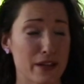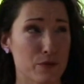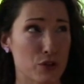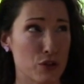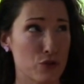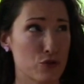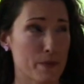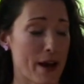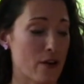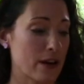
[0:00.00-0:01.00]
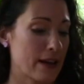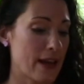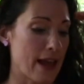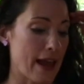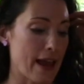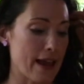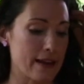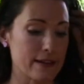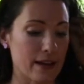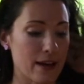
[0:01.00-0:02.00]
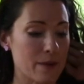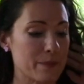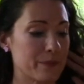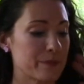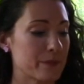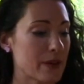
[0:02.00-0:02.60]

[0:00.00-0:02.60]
That was a huge amount, and